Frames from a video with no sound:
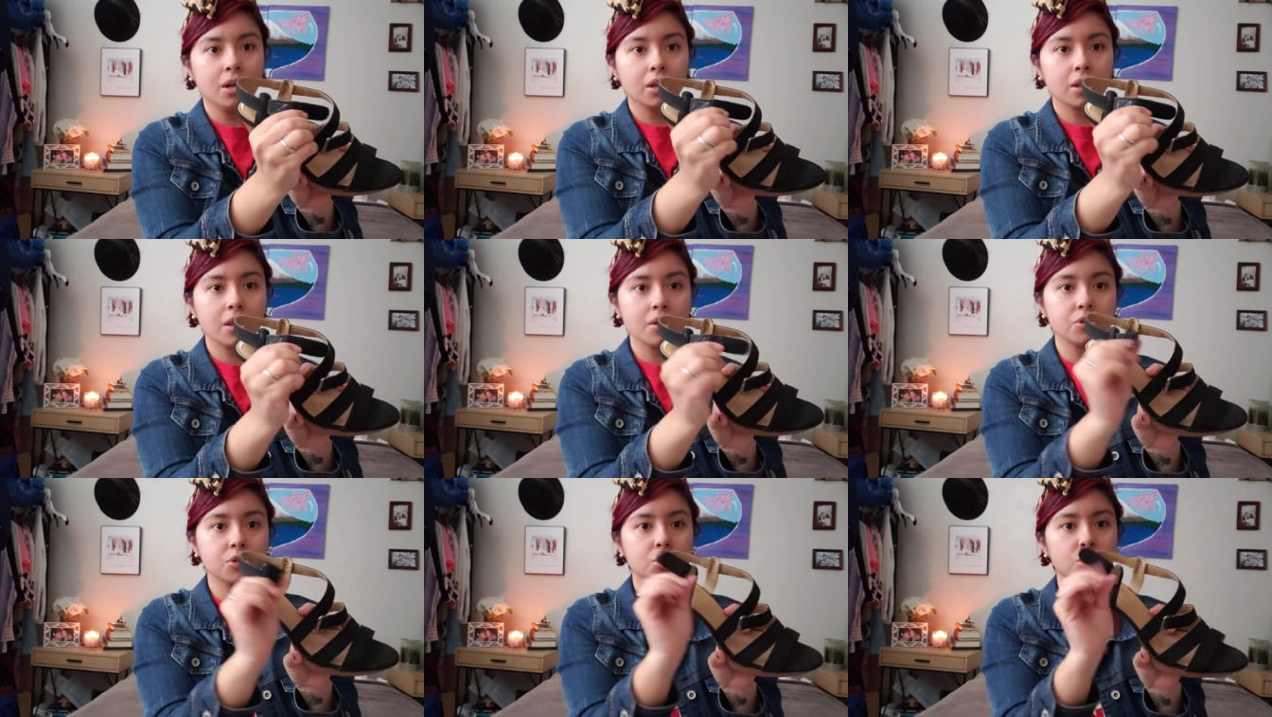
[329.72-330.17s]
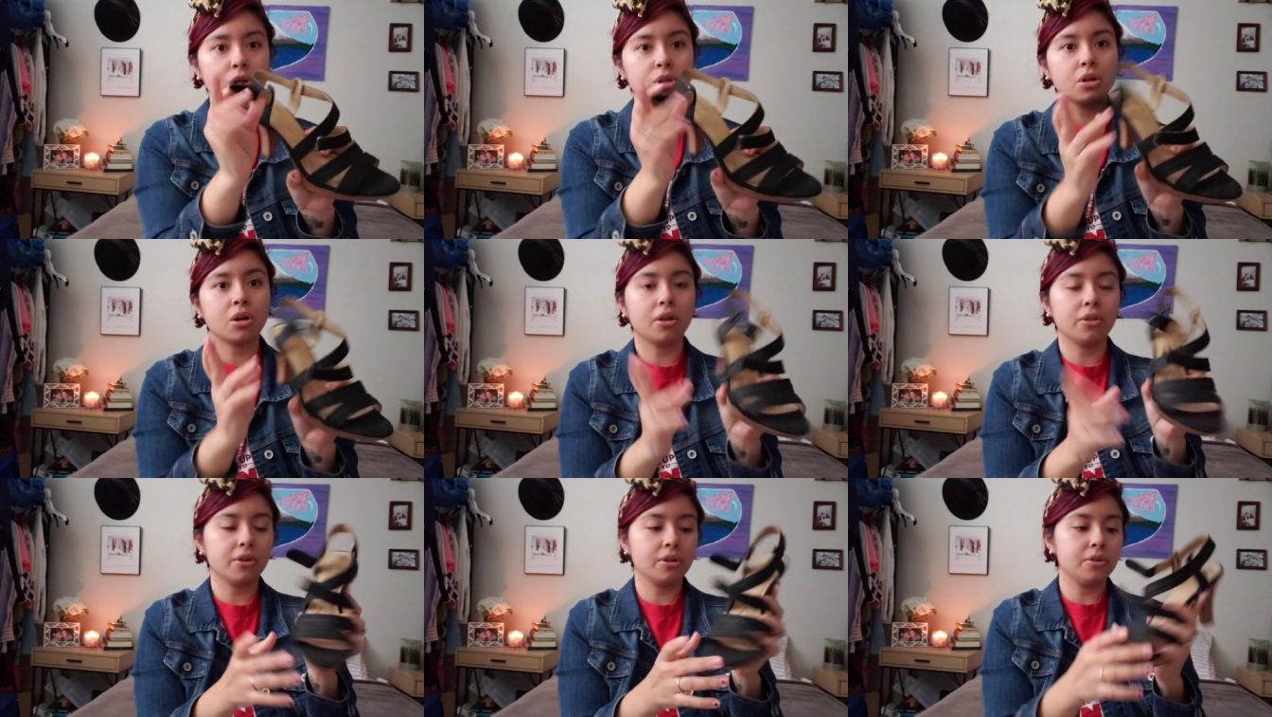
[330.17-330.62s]

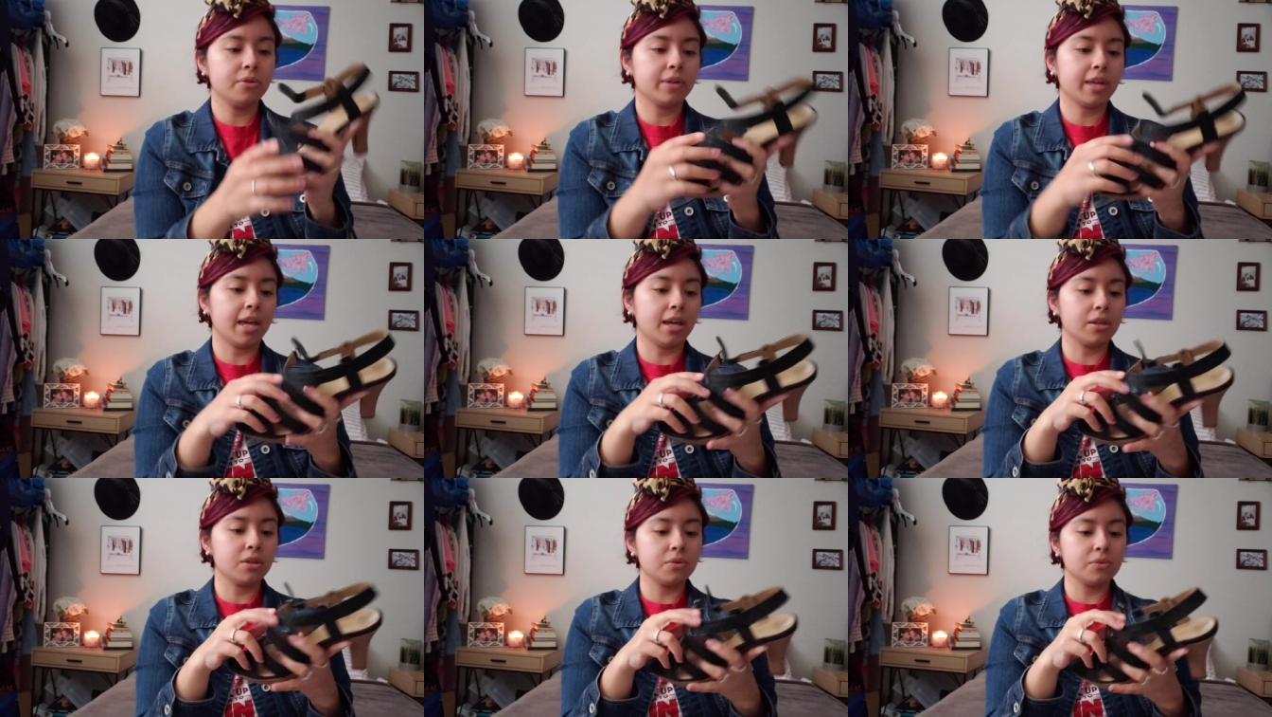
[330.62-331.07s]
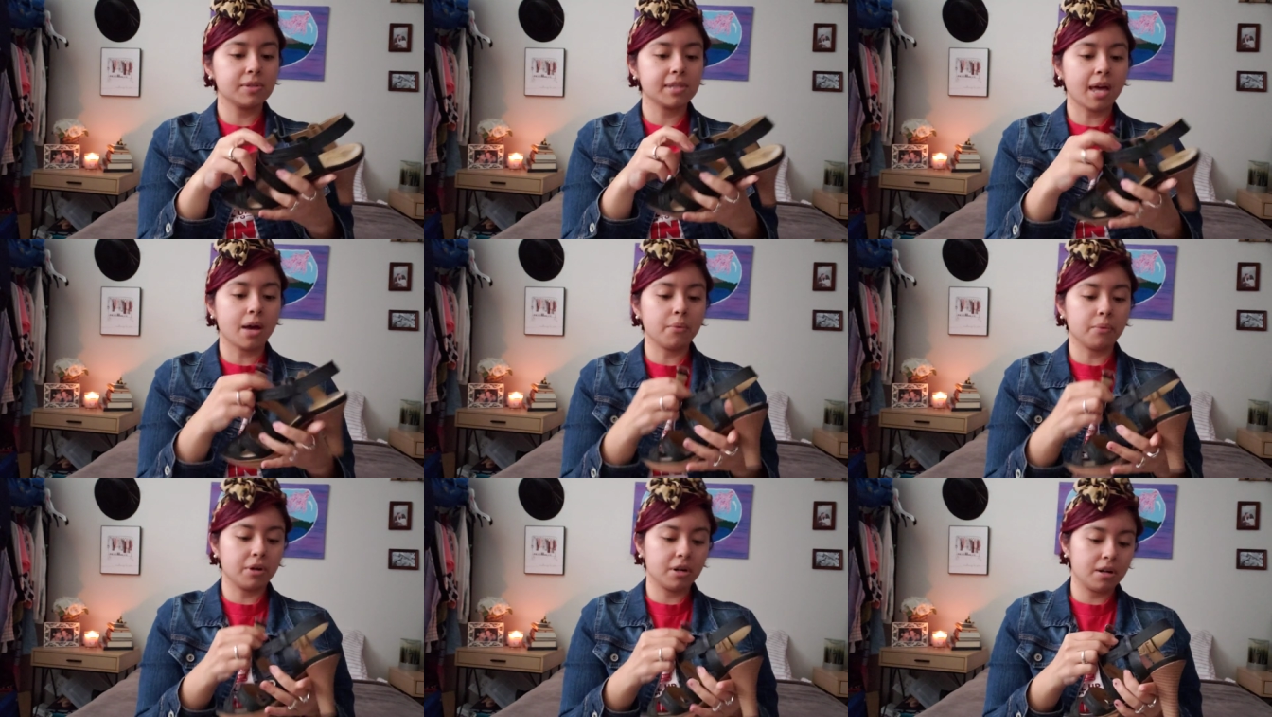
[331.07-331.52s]
closure, although you can't use
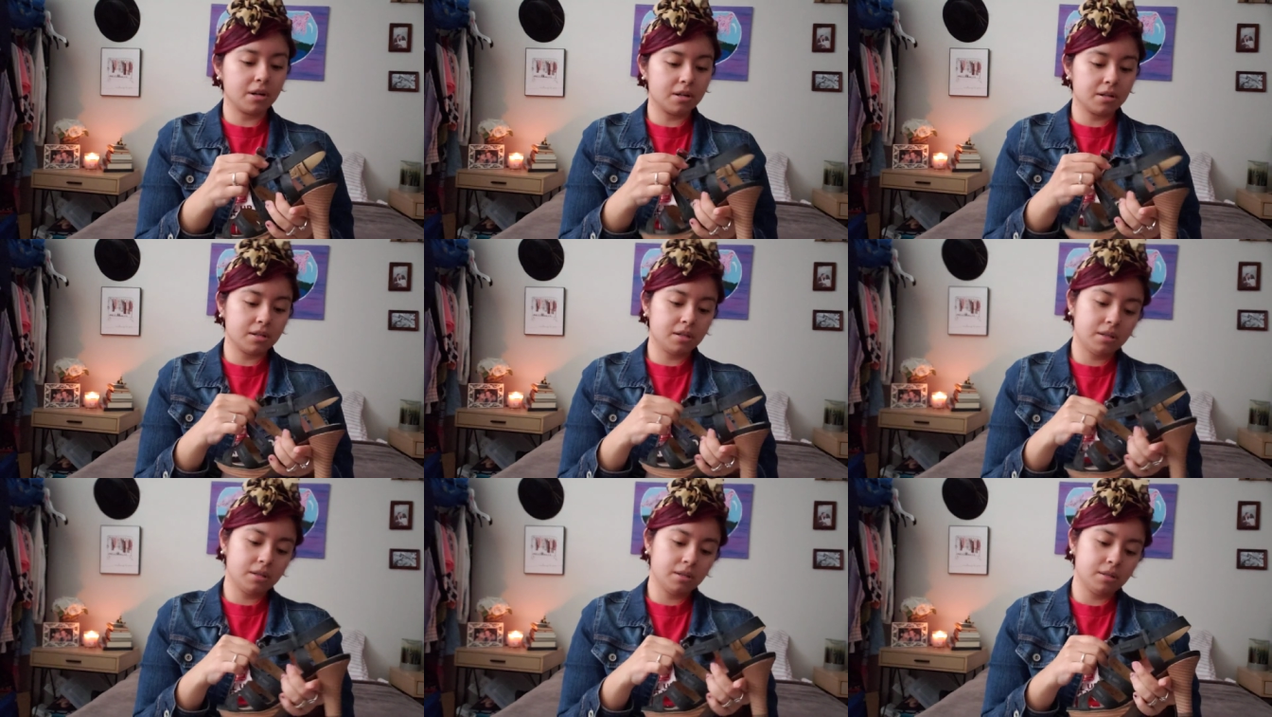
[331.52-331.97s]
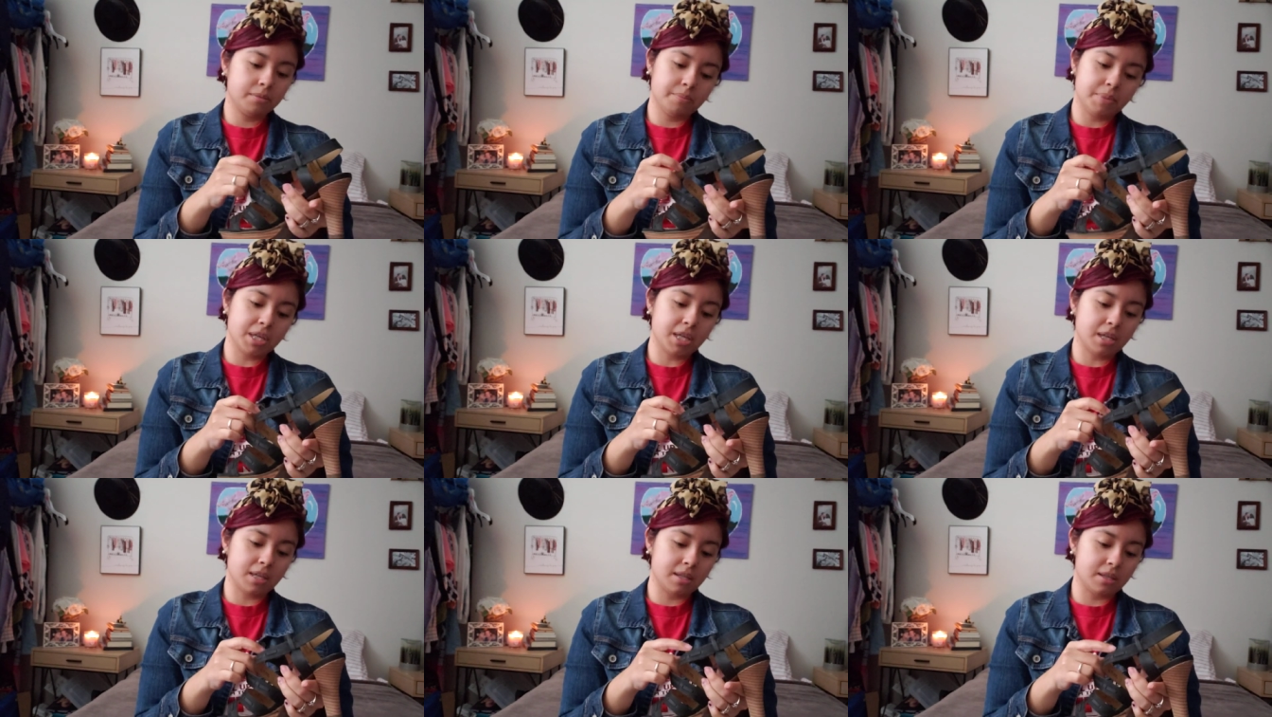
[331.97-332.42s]
that word
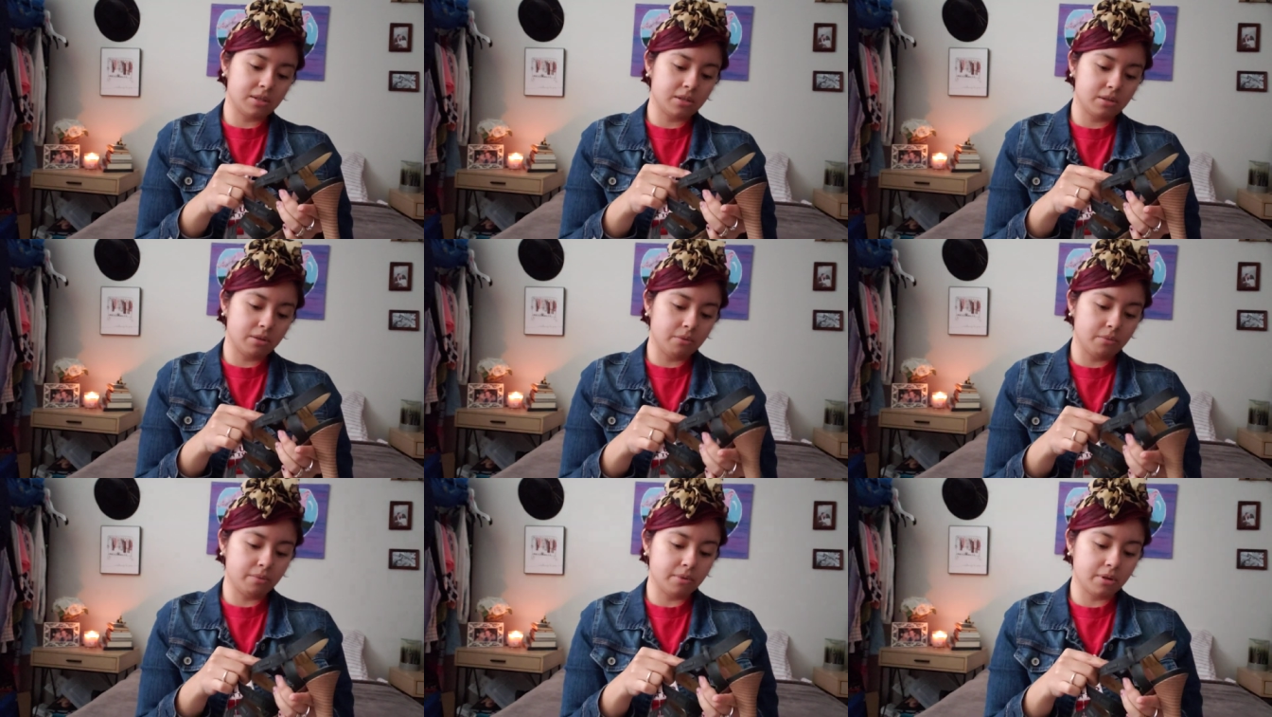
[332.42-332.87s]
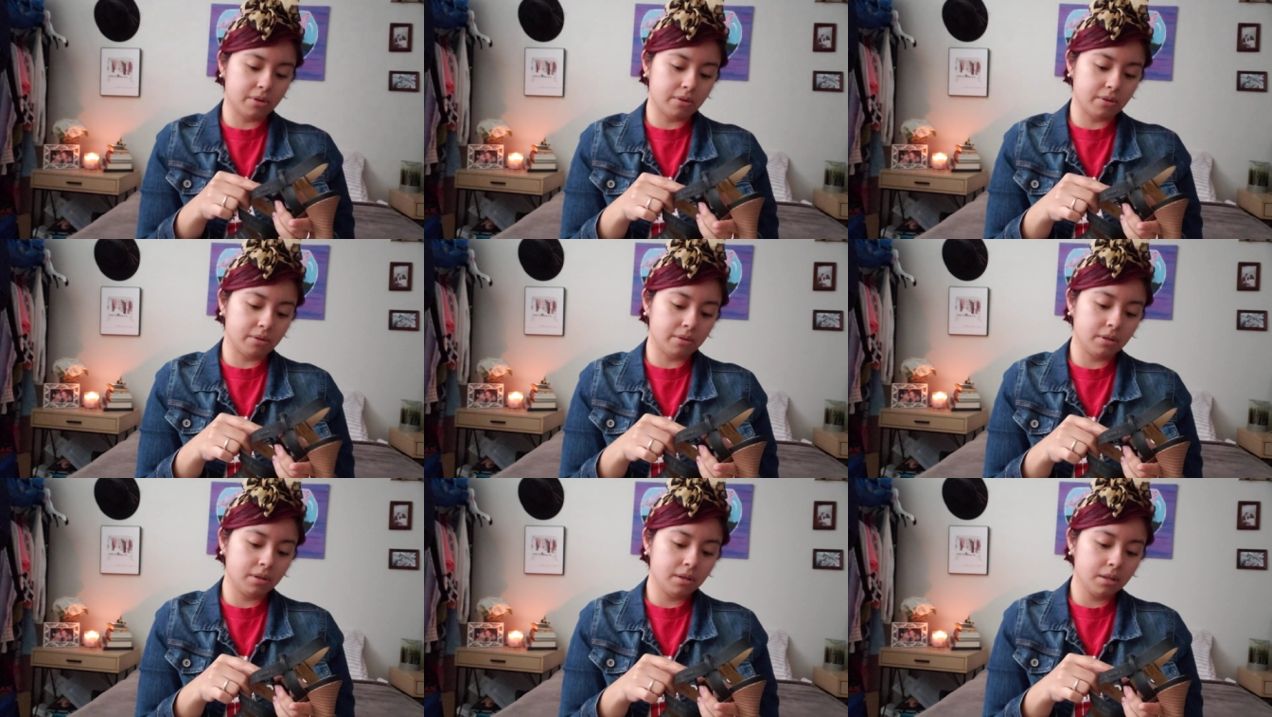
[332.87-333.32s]
because you
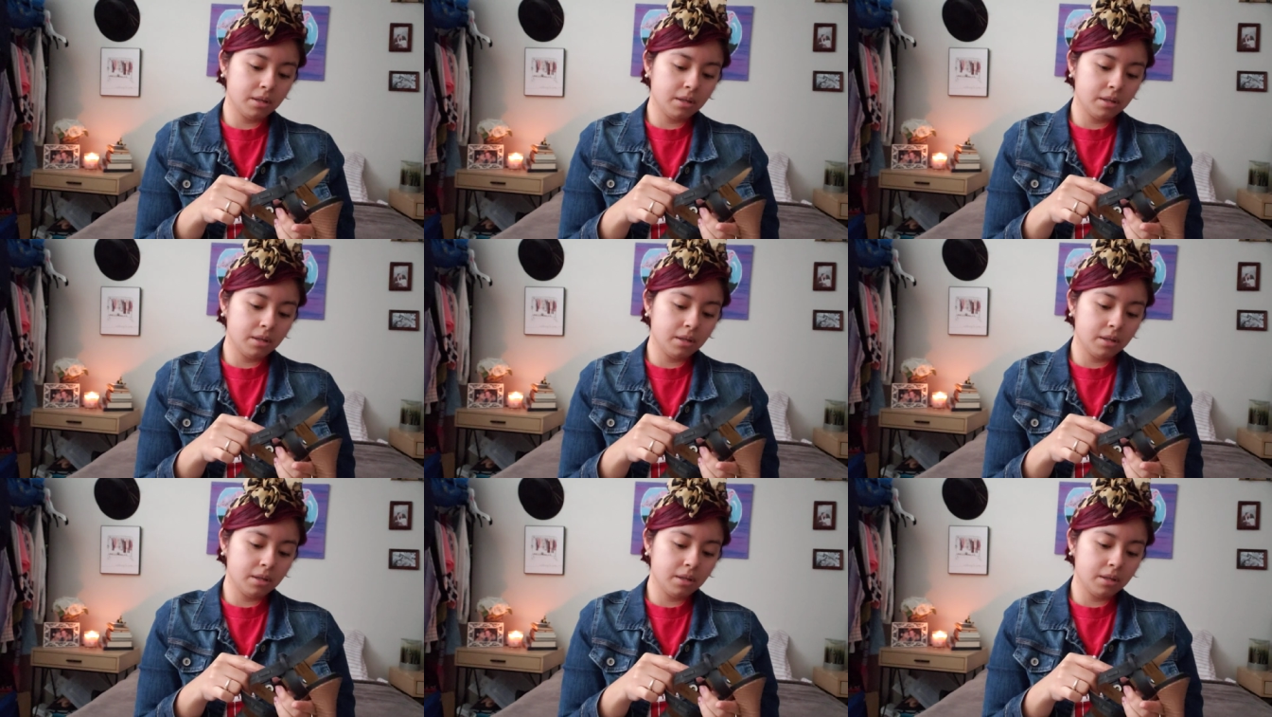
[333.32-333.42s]
will,